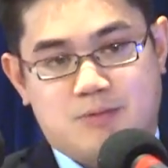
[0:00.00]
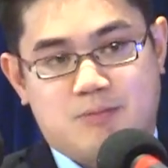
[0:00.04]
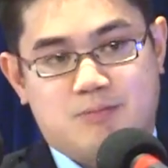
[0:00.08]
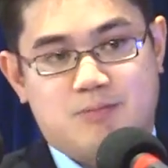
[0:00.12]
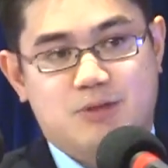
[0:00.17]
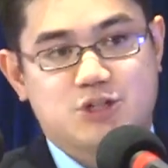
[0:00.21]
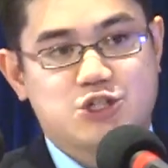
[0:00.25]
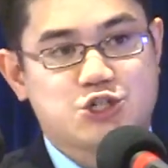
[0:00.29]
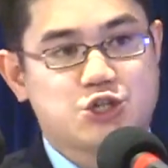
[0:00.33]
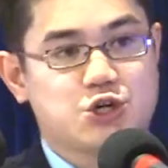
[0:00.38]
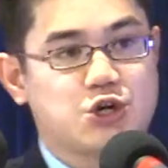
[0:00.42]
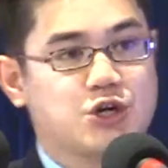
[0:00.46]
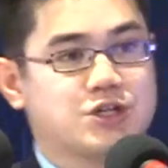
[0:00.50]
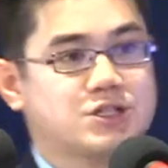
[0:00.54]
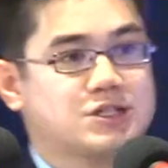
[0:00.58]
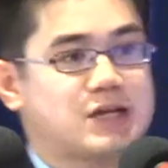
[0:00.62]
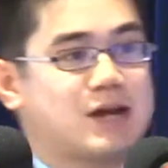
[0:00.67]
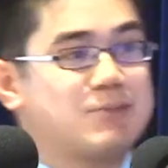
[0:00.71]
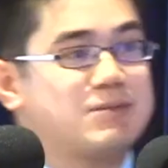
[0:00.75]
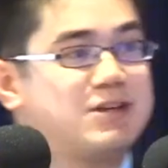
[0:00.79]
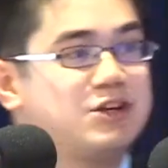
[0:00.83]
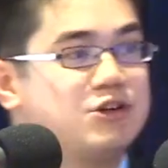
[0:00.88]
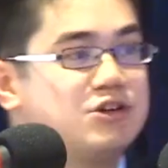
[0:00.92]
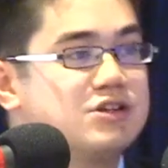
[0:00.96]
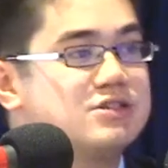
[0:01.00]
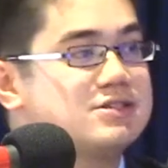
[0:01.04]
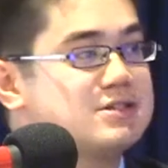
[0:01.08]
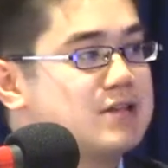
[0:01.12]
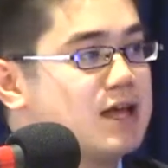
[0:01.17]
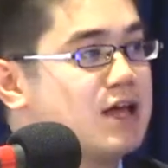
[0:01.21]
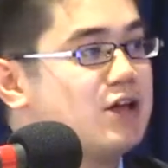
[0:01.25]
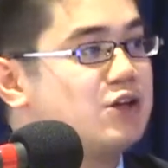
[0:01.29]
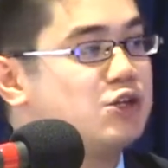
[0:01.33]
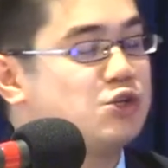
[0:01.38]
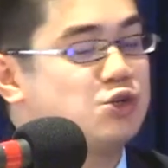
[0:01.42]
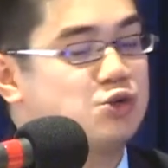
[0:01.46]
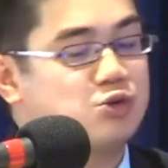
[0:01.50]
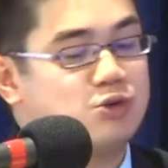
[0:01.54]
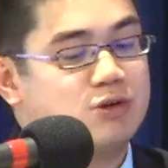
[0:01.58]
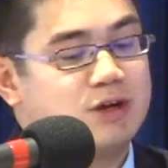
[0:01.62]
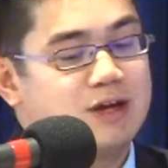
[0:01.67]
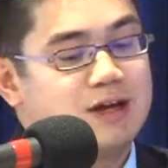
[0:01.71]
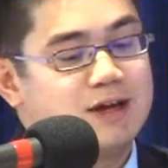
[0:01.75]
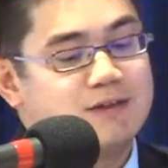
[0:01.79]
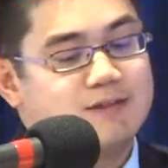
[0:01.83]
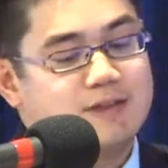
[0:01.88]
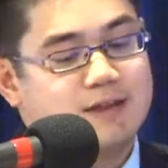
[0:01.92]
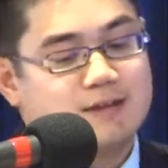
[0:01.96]
But church, I'm here to tell you
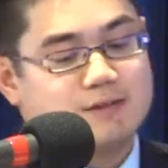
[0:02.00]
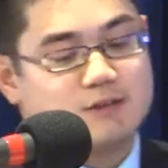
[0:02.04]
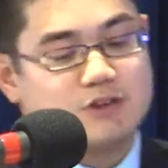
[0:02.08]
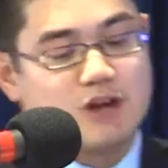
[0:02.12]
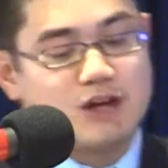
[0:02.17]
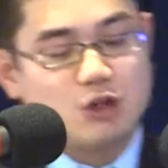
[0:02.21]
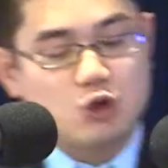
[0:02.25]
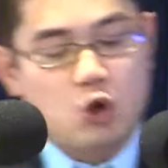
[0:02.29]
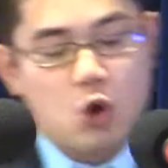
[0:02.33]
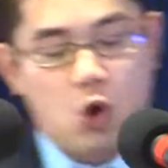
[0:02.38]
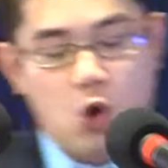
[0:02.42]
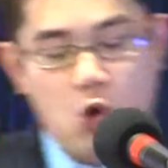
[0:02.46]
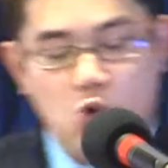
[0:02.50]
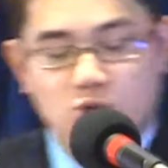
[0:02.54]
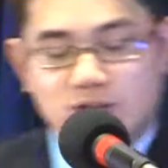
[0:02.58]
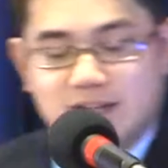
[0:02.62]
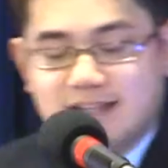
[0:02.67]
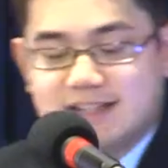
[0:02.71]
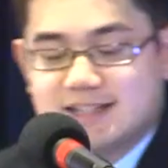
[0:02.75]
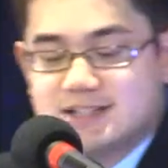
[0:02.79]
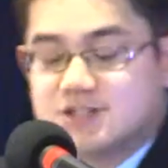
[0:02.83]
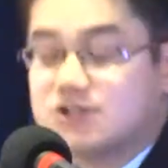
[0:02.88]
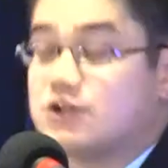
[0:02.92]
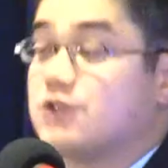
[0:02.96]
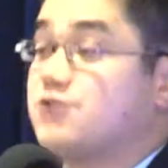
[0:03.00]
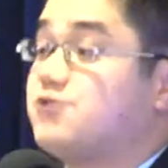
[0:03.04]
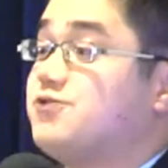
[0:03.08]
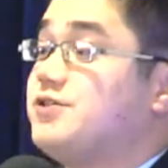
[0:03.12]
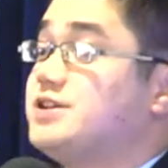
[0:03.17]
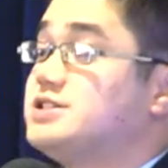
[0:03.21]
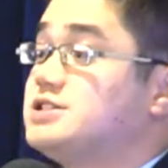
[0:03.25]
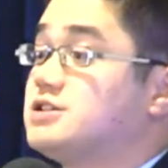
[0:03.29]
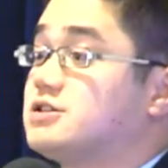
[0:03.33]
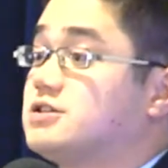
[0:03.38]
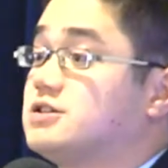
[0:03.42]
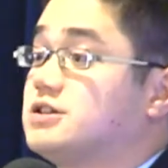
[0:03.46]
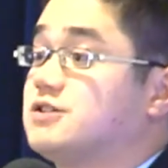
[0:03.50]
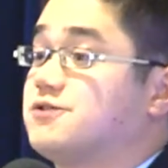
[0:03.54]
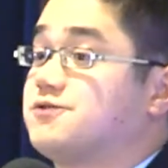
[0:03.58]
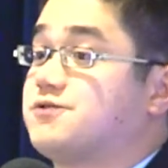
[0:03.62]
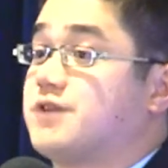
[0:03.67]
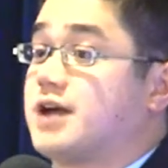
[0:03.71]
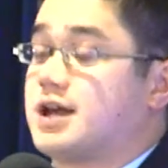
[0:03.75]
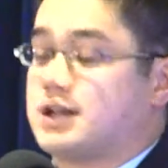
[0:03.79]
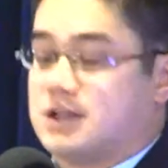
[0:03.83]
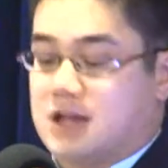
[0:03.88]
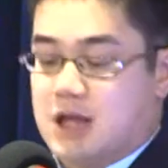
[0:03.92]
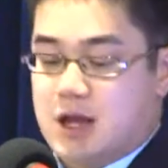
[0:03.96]
that not only is there a physical
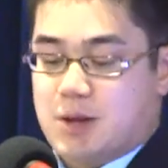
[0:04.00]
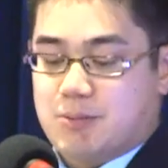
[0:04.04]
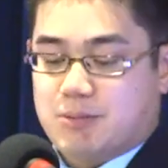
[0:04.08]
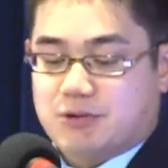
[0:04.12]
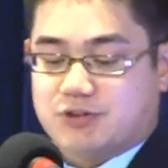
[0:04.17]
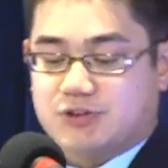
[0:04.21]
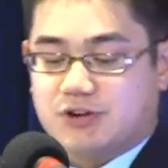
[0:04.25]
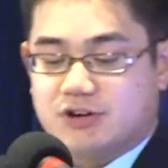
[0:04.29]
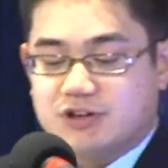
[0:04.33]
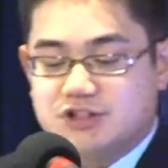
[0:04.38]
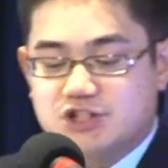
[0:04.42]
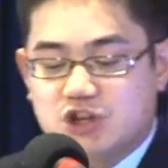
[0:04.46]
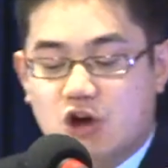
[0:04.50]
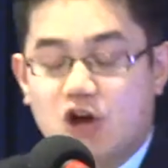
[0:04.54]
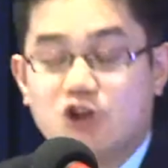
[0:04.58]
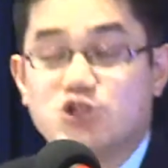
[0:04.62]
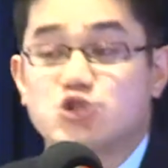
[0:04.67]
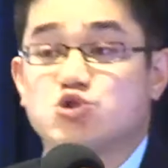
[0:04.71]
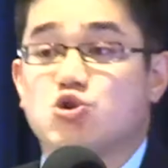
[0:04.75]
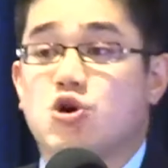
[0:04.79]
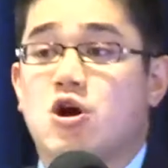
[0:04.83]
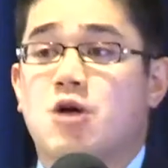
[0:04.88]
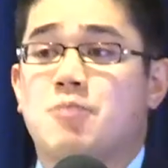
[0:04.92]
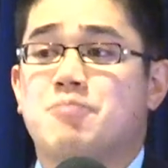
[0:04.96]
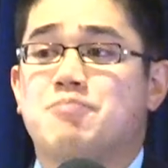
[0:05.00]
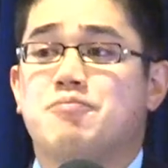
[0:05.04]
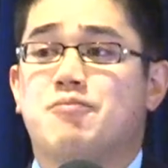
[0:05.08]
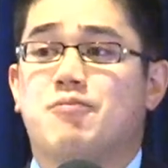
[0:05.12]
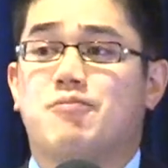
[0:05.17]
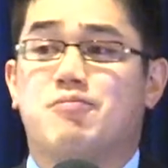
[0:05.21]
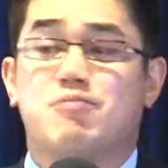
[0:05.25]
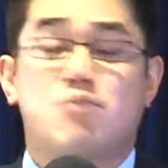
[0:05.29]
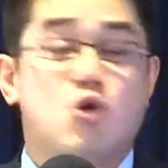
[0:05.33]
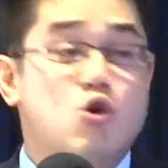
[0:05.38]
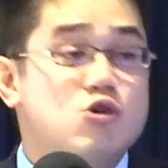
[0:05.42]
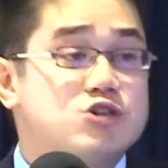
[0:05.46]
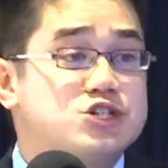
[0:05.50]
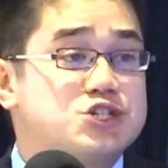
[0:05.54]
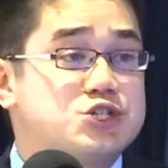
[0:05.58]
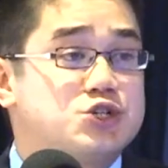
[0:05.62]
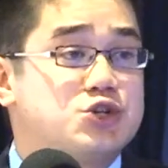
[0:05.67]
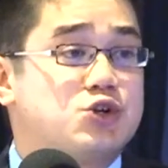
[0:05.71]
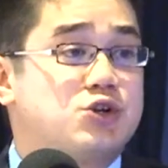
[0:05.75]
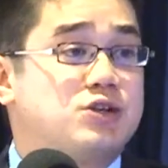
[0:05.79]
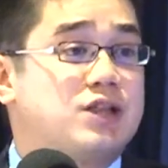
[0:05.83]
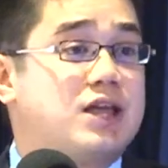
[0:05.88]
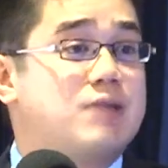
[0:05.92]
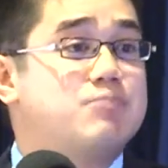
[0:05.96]
effect, but there is also an
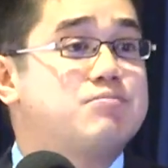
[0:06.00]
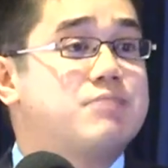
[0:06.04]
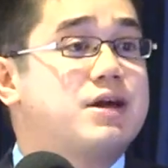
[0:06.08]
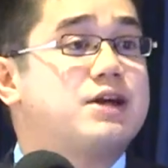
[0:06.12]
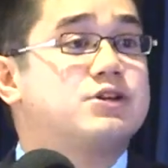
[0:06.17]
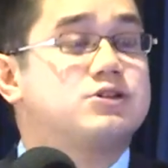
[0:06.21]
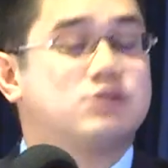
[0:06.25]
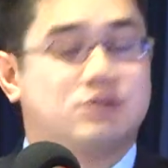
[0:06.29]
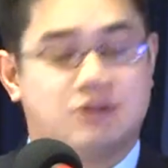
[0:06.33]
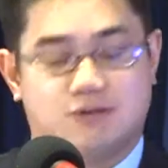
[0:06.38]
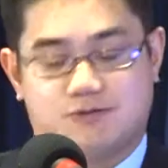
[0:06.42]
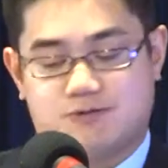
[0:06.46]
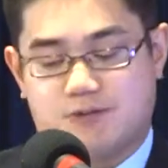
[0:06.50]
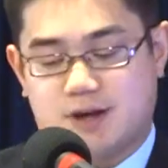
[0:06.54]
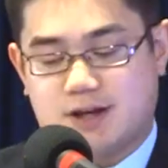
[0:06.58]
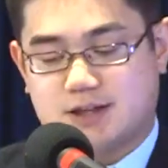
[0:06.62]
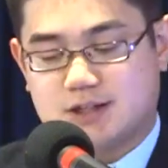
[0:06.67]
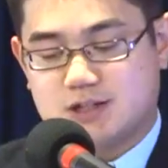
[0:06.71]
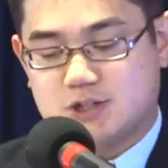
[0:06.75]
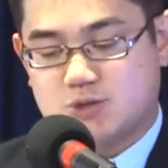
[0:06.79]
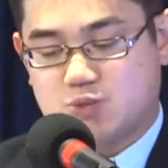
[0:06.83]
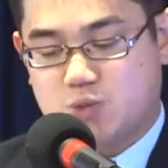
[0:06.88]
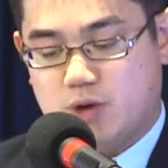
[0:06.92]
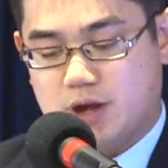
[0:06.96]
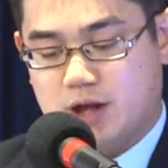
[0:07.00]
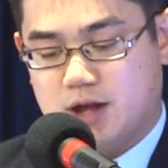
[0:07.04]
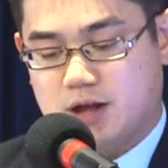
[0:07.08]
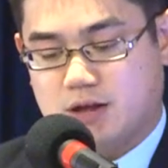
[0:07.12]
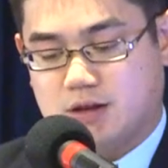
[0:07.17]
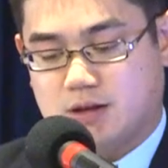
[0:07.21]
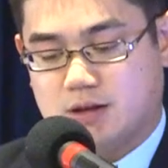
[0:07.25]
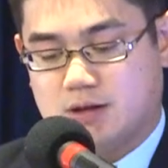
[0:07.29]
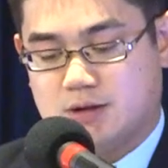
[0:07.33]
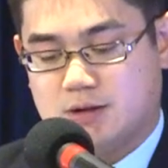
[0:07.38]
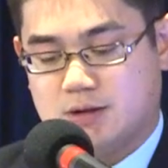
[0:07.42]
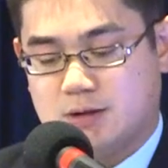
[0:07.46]
emotional and mental effect as well.